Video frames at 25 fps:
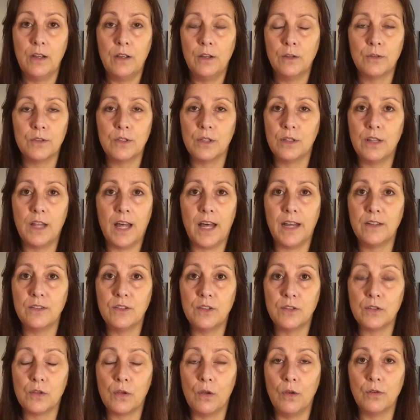There's a lot of
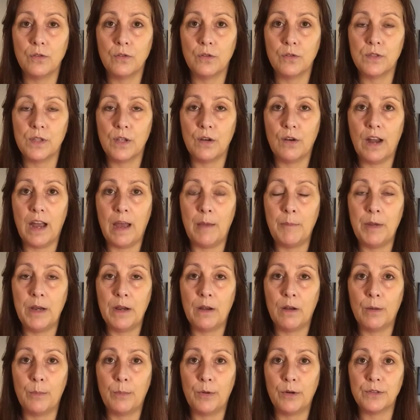disclosures that are happening
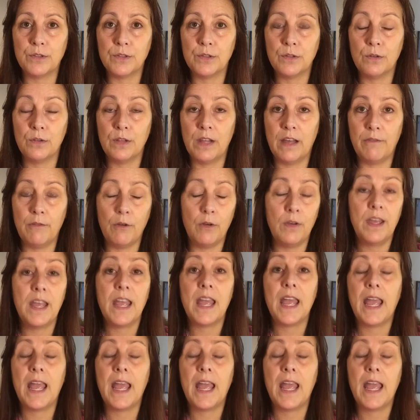on a personal level,